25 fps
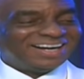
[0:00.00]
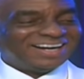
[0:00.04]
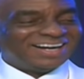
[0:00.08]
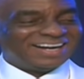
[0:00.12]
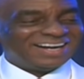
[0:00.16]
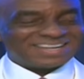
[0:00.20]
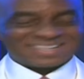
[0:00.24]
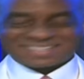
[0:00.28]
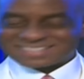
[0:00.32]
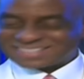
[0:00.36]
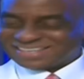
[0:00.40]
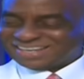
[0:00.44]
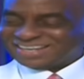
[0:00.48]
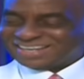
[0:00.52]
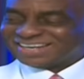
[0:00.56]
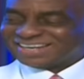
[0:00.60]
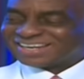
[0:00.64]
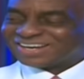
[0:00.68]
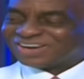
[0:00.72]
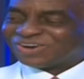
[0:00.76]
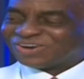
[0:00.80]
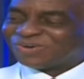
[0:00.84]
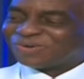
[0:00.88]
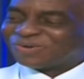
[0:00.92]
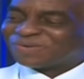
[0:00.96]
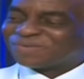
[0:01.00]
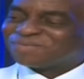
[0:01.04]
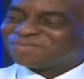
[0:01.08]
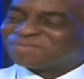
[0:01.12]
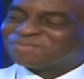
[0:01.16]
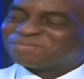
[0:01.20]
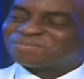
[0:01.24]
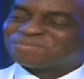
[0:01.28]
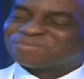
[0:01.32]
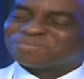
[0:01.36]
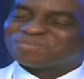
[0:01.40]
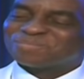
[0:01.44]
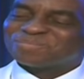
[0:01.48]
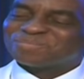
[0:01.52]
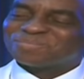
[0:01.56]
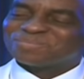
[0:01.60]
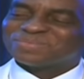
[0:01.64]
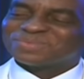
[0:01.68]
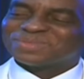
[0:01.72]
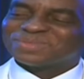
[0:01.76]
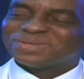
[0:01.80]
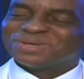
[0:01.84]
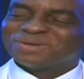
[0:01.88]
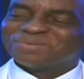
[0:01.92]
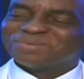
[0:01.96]
and sell it not.
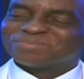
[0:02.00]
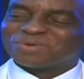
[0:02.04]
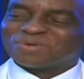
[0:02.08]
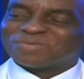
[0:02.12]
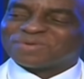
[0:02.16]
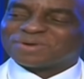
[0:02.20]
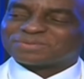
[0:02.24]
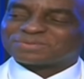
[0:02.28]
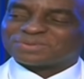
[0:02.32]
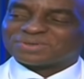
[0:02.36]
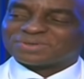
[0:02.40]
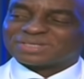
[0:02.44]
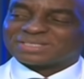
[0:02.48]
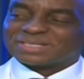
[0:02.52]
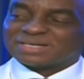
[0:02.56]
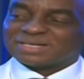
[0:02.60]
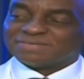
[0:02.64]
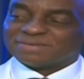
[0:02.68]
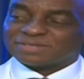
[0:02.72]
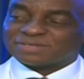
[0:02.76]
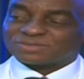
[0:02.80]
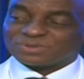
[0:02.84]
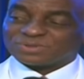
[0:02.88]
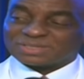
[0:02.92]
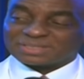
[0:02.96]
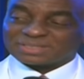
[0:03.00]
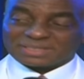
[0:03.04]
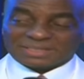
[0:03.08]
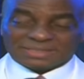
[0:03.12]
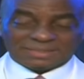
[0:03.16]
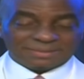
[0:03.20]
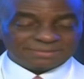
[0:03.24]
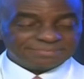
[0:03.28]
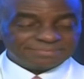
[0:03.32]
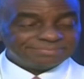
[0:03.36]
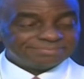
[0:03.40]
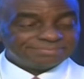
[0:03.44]
Proverbs 23, verse 23.